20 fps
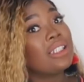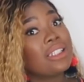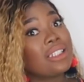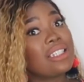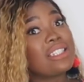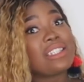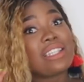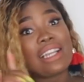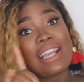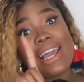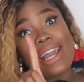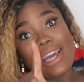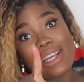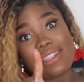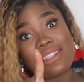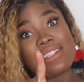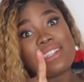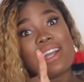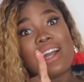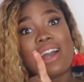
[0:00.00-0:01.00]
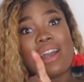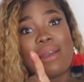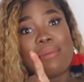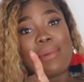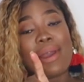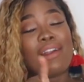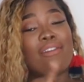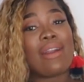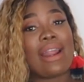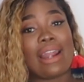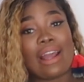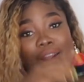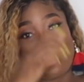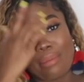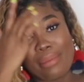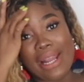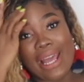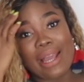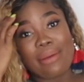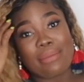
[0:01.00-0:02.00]
because the last time I ran
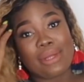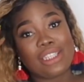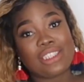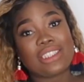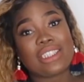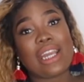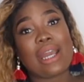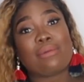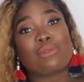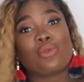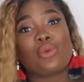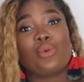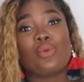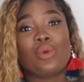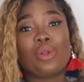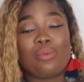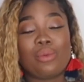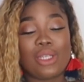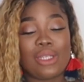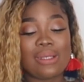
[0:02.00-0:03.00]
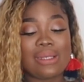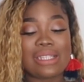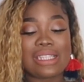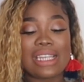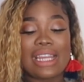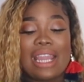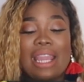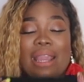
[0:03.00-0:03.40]
out of black mesh caps, we will be using